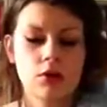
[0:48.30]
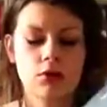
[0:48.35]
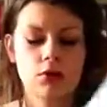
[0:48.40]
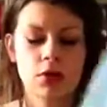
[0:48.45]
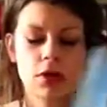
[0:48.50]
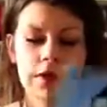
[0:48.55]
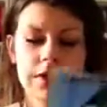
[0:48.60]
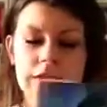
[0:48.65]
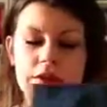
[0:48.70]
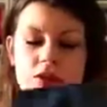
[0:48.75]

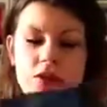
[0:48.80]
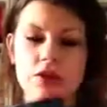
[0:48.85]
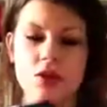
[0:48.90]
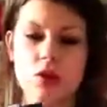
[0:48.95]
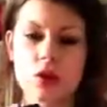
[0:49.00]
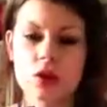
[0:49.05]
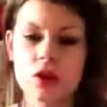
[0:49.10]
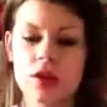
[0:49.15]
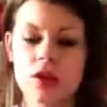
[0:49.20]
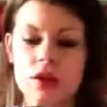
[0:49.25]

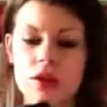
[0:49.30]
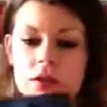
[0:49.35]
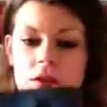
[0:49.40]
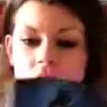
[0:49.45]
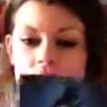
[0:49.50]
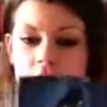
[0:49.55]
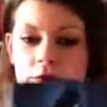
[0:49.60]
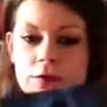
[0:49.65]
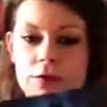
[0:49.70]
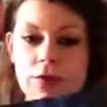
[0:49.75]
enjoyed
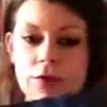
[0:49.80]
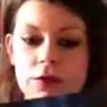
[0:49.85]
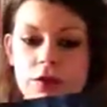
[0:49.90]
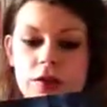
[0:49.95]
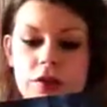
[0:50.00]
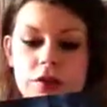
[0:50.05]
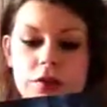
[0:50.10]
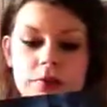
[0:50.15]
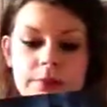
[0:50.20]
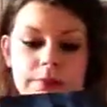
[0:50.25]

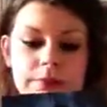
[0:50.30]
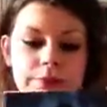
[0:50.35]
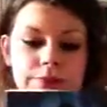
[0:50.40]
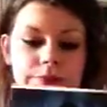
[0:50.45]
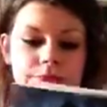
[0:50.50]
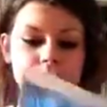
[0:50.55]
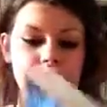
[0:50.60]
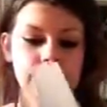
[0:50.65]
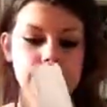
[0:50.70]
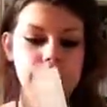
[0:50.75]
Fallen.
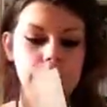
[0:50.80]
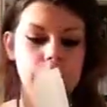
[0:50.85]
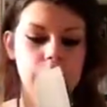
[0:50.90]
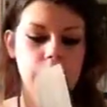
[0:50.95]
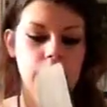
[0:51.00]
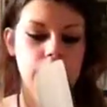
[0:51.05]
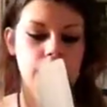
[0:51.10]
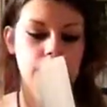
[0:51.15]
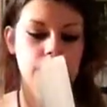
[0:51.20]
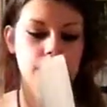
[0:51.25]

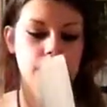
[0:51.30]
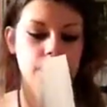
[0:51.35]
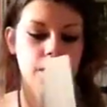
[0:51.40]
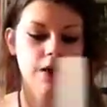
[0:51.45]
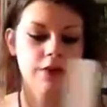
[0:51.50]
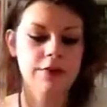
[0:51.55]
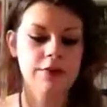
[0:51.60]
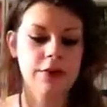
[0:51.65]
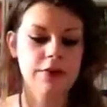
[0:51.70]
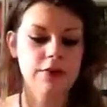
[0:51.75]

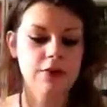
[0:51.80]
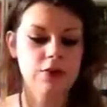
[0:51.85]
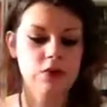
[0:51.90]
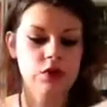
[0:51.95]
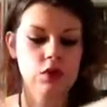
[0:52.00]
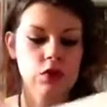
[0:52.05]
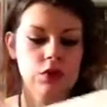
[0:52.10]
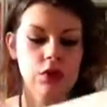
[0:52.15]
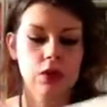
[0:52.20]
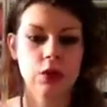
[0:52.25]
I found the
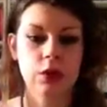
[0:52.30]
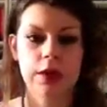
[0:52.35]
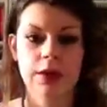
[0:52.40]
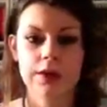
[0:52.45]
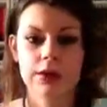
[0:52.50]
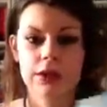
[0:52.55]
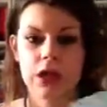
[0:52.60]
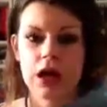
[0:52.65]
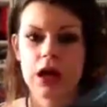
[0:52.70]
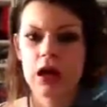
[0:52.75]
story
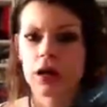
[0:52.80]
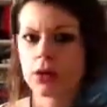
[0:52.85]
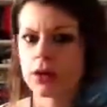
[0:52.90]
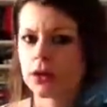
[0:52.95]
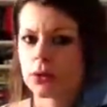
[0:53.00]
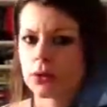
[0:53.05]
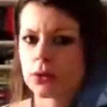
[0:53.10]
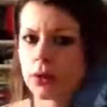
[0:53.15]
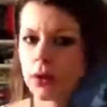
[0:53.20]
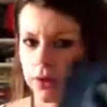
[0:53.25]
quite
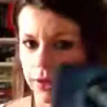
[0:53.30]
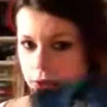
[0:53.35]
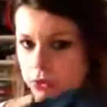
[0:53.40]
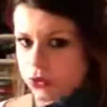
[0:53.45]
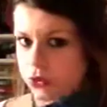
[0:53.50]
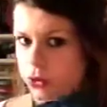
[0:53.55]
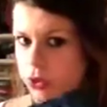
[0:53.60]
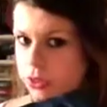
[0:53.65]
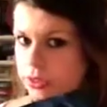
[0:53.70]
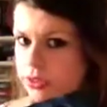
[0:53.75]
dark and quite
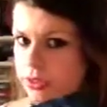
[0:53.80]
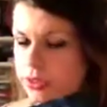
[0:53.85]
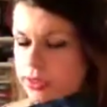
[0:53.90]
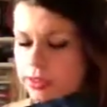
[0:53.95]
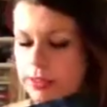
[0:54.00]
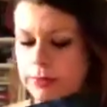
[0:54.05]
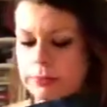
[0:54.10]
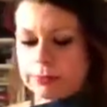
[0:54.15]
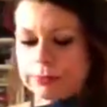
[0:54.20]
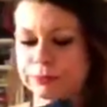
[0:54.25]

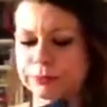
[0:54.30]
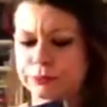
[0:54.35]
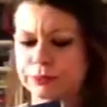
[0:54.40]
interesting.